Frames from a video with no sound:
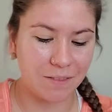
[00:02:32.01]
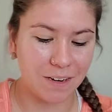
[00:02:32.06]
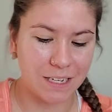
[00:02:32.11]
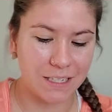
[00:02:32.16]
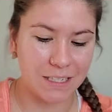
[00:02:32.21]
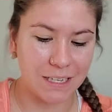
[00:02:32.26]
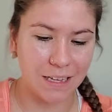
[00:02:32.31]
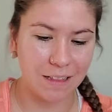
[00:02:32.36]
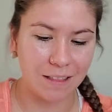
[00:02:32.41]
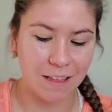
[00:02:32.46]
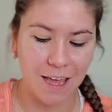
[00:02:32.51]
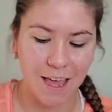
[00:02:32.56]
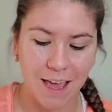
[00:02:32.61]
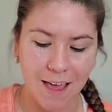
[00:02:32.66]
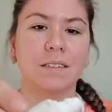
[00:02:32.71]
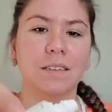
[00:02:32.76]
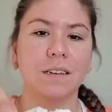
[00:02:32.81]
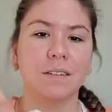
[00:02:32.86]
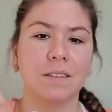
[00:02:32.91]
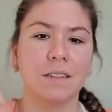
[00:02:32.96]
recently.
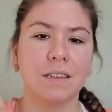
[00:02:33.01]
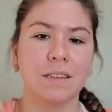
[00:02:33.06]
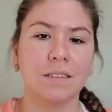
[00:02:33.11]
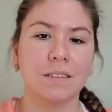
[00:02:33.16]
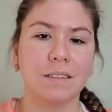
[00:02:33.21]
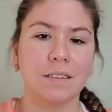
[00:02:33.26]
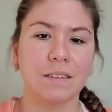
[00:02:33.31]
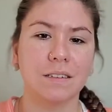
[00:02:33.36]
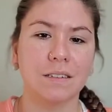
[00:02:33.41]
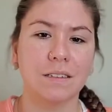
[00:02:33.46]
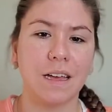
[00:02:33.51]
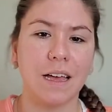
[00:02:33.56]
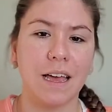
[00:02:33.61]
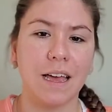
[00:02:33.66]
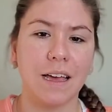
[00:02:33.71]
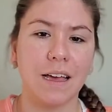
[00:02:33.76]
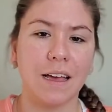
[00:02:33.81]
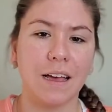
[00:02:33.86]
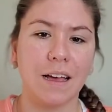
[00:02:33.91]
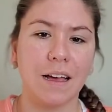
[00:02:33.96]
Let's see what this looks
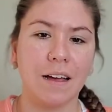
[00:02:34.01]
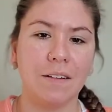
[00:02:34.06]
like.